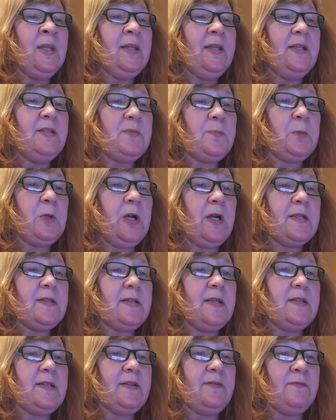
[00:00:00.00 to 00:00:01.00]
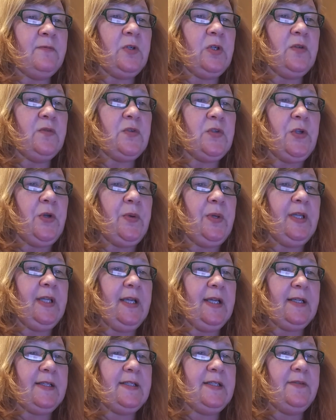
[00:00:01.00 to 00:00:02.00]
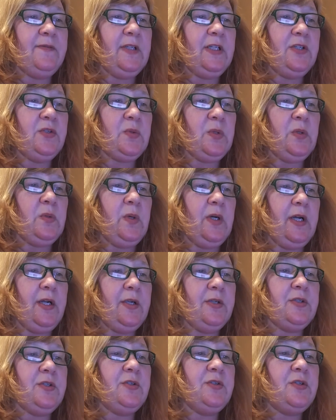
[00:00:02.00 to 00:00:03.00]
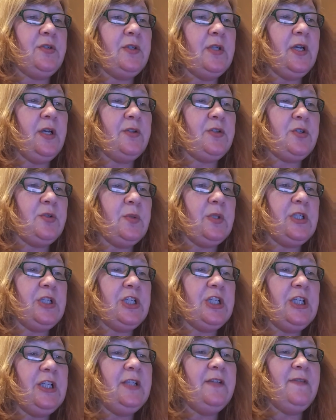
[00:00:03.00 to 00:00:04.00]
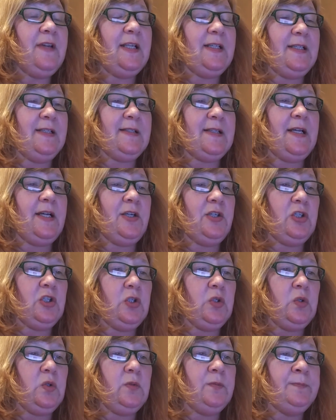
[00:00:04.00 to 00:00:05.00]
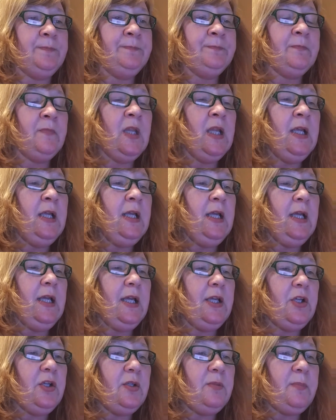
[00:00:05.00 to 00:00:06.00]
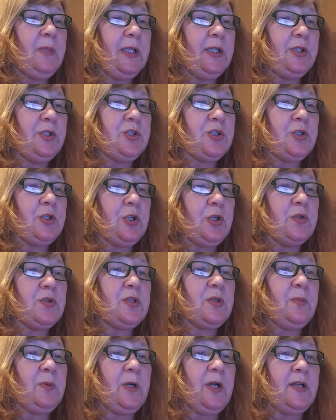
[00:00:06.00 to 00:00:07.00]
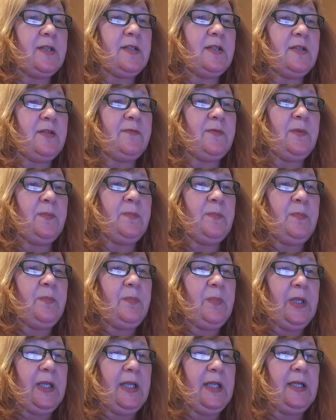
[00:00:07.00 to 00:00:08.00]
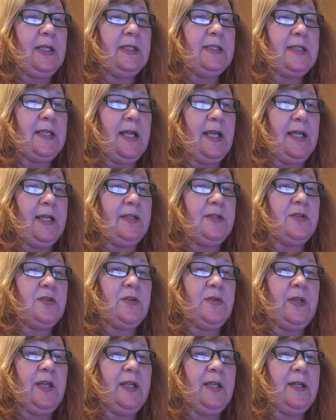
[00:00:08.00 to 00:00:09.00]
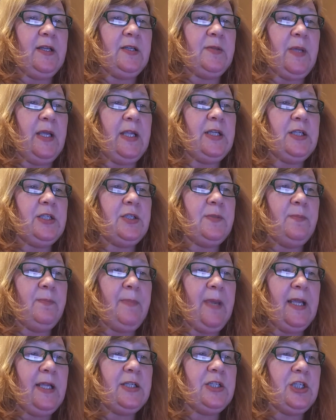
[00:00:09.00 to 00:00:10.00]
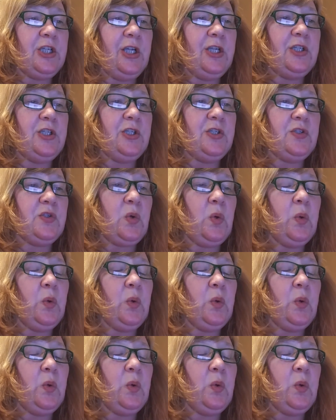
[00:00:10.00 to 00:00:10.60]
This process involves knowing the activities required to achieve a desired goal. A good manager knows the process from beginning to end so they can make changes